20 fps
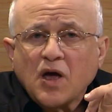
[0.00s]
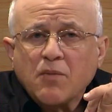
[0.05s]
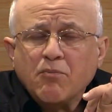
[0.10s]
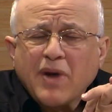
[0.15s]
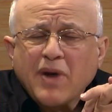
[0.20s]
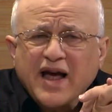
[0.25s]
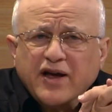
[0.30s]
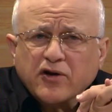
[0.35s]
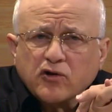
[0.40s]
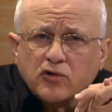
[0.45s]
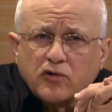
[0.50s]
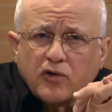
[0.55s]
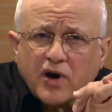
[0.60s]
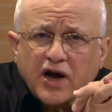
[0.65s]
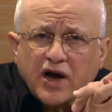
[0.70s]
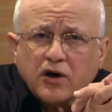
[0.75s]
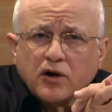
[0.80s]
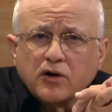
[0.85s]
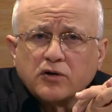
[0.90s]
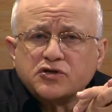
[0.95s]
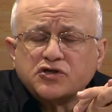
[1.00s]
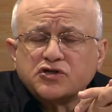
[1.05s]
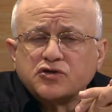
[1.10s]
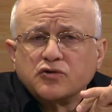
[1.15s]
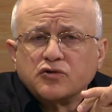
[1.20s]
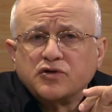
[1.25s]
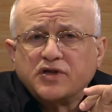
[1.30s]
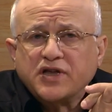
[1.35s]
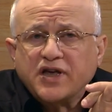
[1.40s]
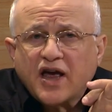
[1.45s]
Michael Grecco
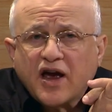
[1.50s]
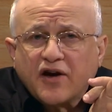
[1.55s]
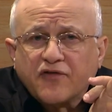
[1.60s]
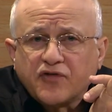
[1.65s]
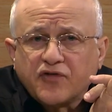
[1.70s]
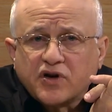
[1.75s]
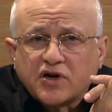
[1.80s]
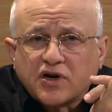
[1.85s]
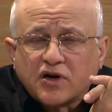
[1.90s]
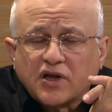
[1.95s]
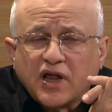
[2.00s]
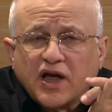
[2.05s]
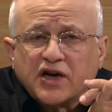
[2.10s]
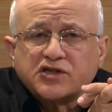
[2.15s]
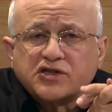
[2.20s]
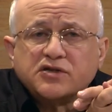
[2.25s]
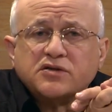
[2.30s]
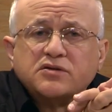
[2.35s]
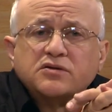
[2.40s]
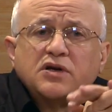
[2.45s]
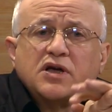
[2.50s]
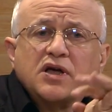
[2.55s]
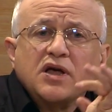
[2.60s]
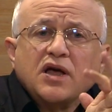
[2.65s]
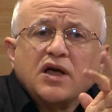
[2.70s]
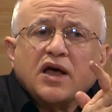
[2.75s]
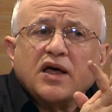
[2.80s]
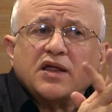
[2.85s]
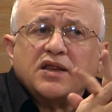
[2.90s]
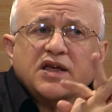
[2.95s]
sued the Everett Collection,
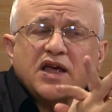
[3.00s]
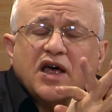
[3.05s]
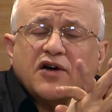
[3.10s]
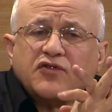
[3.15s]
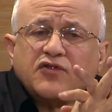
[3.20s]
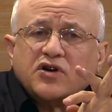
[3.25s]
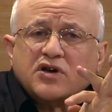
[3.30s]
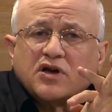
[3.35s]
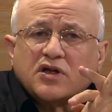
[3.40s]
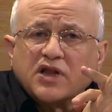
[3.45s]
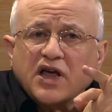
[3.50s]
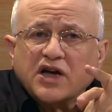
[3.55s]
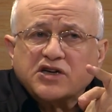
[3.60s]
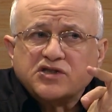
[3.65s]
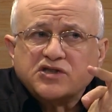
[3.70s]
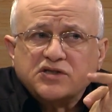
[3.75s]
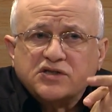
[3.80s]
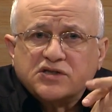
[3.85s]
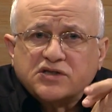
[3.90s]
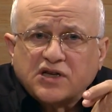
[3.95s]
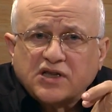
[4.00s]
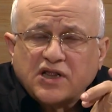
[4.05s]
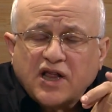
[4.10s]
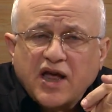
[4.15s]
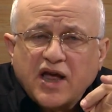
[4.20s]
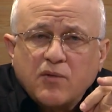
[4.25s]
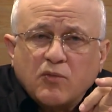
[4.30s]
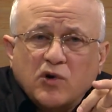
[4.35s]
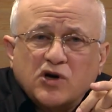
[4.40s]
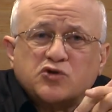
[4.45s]
and the Everett Collection's
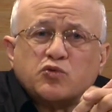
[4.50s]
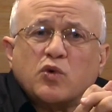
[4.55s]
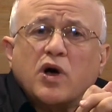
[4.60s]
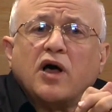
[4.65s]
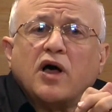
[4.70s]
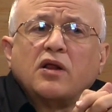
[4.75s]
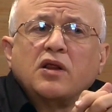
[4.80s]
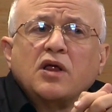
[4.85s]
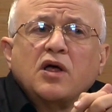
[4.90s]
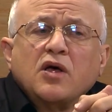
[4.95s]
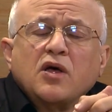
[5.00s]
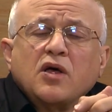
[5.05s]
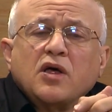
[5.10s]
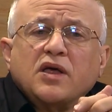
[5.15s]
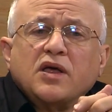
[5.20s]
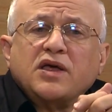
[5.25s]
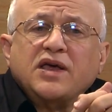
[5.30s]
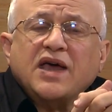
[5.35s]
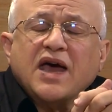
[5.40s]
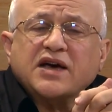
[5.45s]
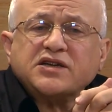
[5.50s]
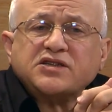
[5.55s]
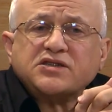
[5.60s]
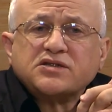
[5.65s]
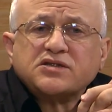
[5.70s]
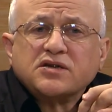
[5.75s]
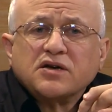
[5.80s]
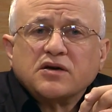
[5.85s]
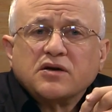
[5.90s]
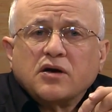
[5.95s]
claim was well,
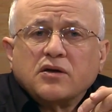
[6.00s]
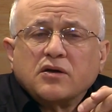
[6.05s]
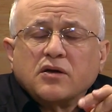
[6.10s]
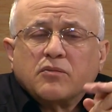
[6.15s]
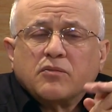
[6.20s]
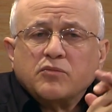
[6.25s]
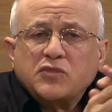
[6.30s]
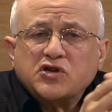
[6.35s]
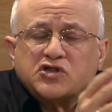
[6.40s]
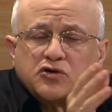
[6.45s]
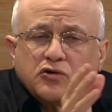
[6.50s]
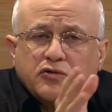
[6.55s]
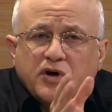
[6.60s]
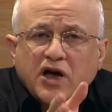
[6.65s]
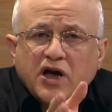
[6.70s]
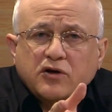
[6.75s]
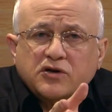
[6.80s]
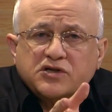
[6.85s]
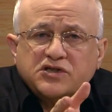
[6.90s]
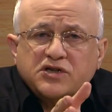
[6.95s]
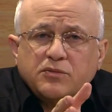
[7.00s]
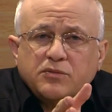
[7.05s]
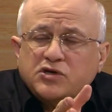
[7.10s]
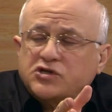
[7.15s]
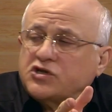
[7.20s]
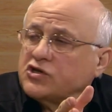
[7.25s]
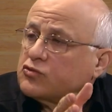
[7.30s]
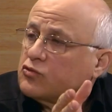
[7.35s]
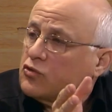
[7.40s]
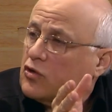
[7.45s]
yes, Mr. Grecco's
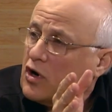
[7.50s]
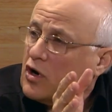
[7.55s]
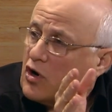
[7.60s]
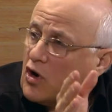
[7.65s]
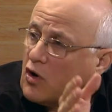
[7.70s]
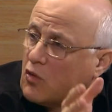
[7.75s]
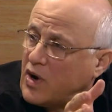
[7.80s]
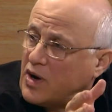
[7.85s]
images were on our